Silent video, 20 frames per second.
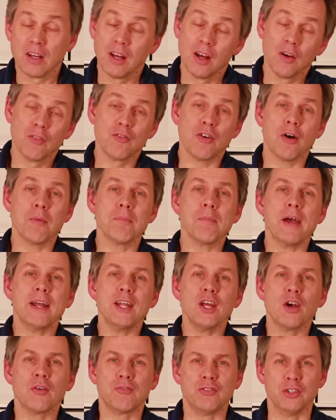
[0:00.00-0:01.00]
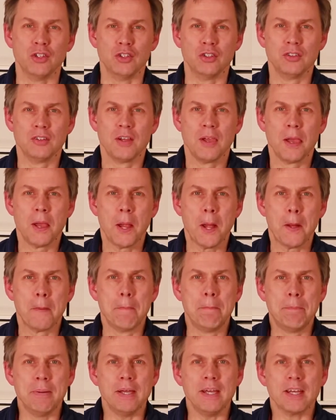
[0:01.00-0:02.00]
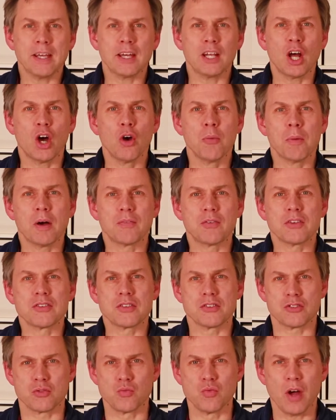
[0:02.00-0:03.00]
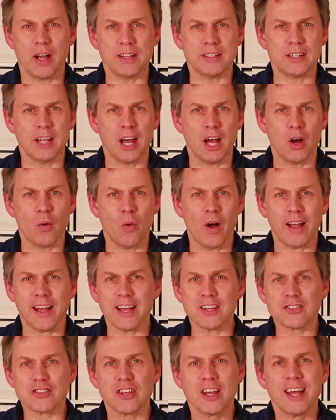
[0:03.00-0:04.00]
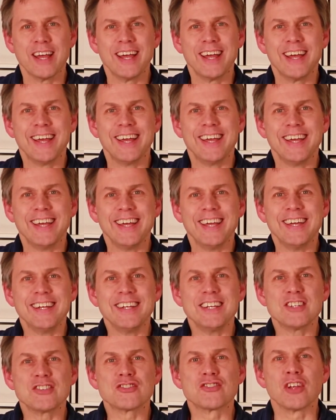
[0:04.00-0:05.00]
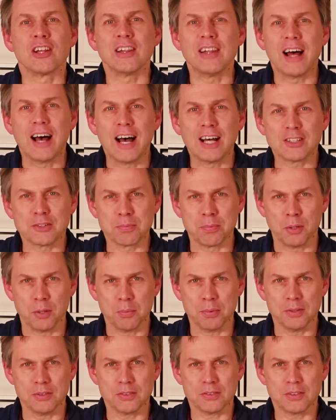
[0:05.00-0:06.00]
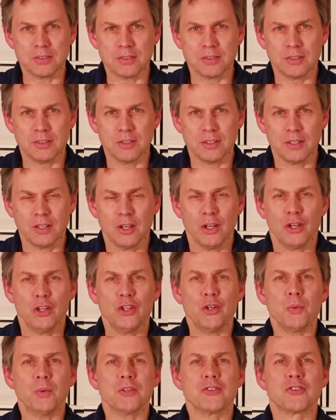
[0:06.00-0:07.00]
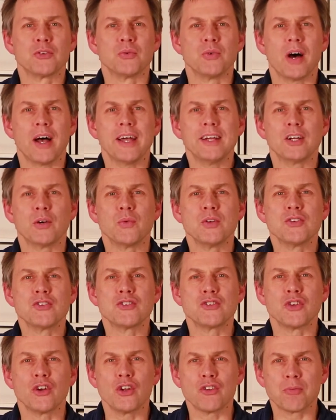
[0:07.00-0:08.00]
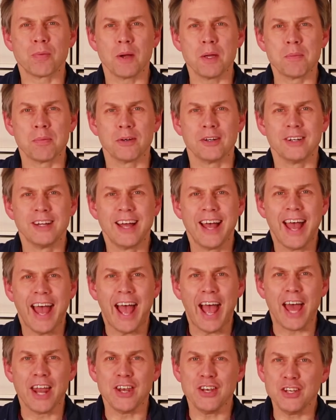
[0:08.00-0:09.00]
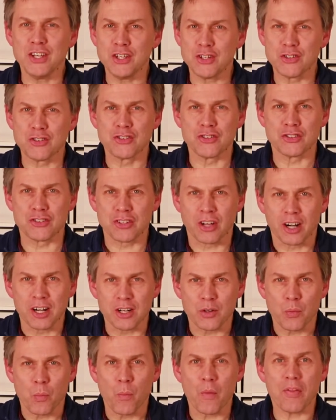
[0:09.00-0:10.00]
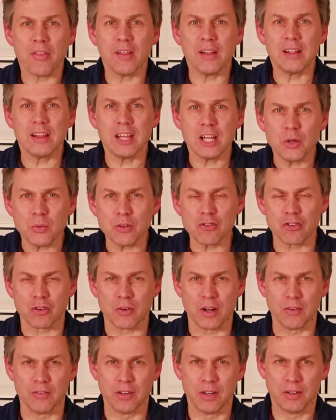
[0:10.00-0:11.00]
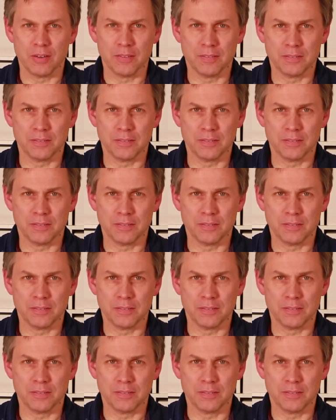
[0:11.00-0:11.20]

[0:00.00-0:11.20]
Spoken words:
For many of you, being in home offices right now, I guess it is the last purpose. You want to write a research paper and need to start with a literature review.